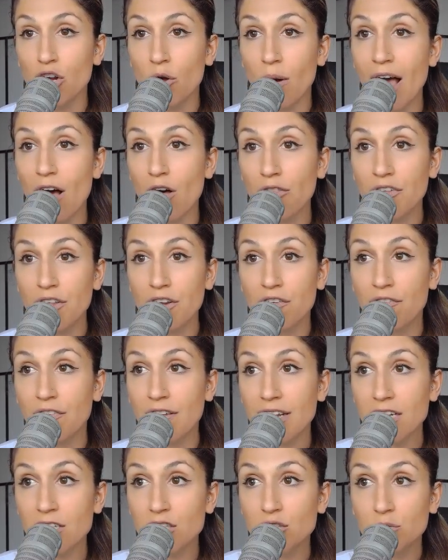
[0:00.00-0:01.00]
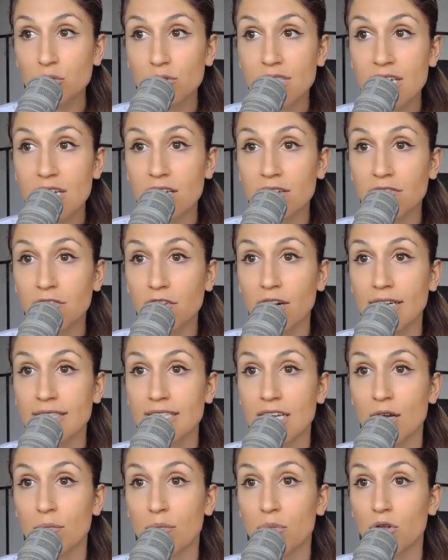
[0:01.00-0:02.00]
health and fitness routine, for
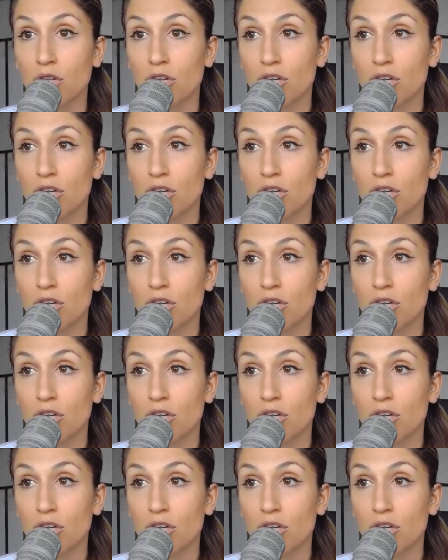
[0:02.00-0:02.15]
example,